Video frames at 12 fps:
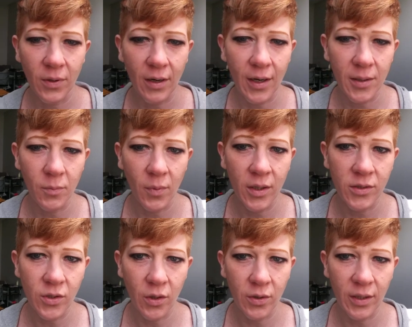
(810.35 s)
9
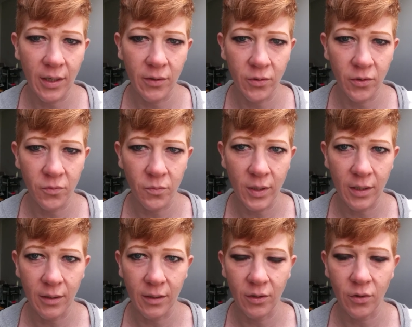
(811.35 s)
months altogether of
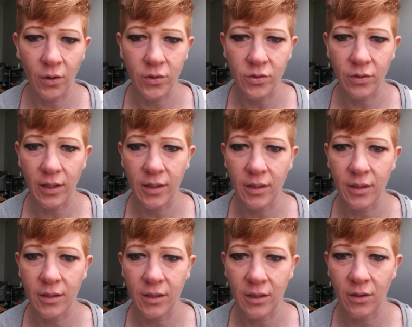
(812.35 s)
being incarcerated,
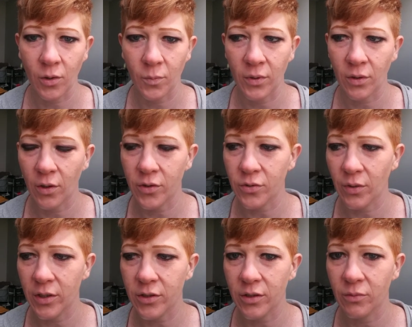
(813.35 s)
and then home
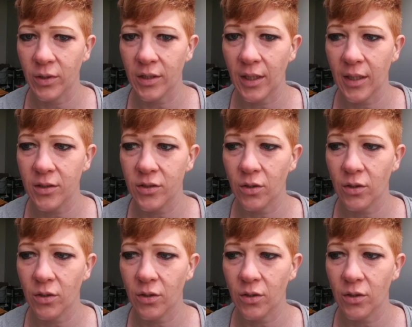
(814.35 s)
incarceration with that.